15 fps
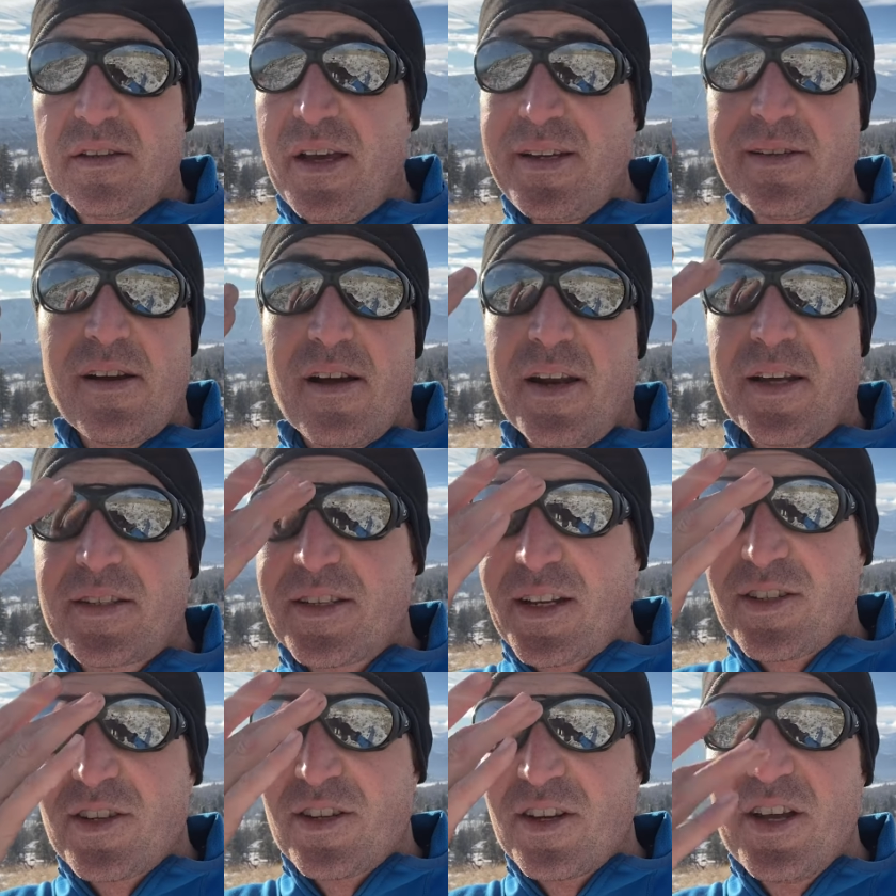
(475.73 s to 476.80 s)
light conic
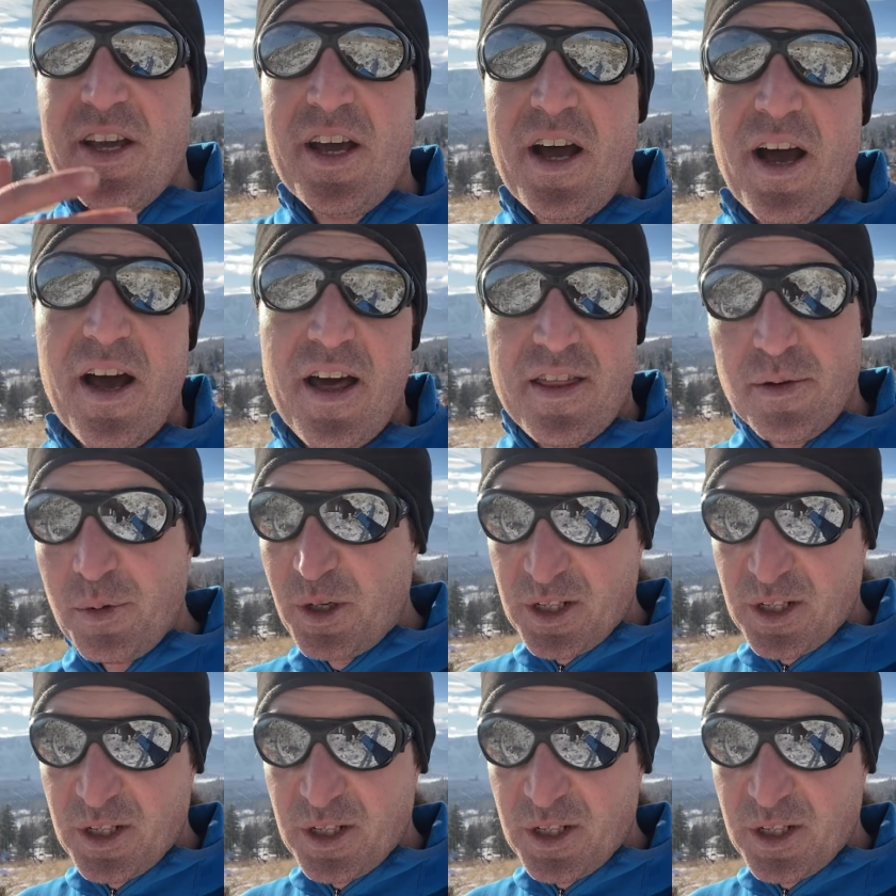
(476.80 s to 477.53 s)
section uh, that we